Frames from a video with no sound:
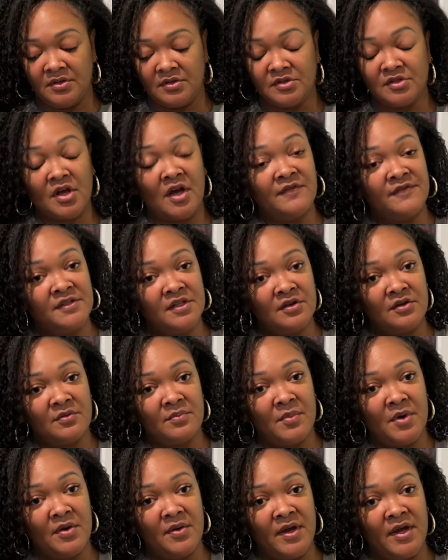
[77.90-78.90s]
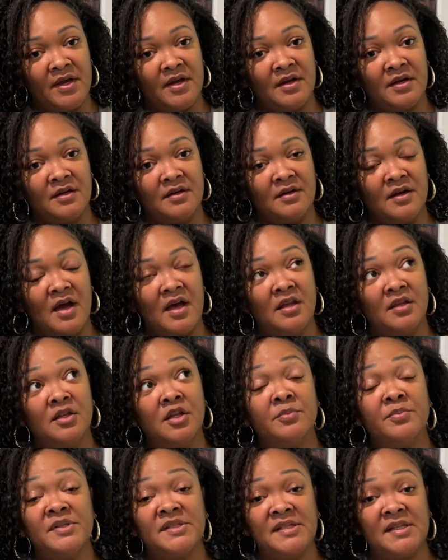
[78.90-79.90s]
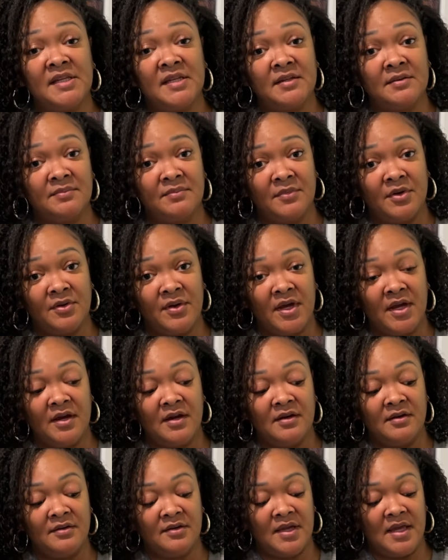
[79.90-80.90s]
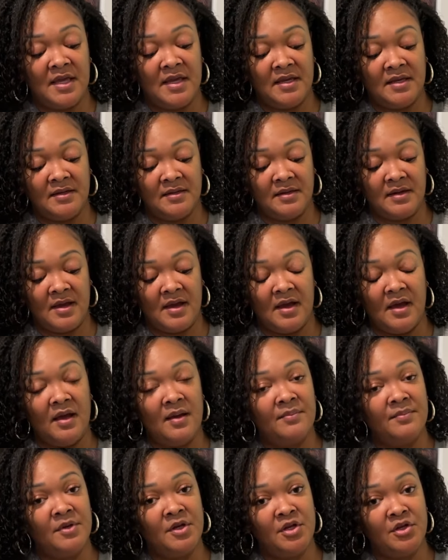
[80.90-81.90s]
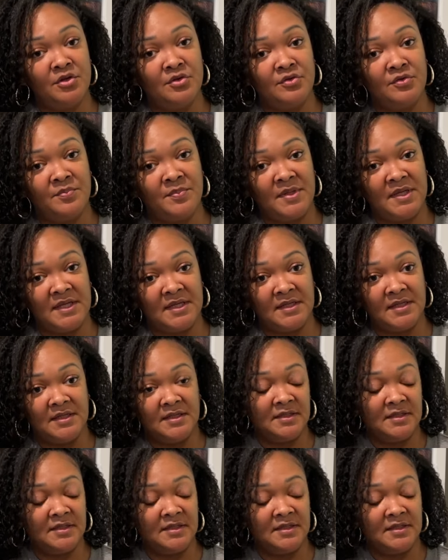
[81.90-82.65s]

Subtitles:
soft silk mohair, Le Petit mohair in nude pink.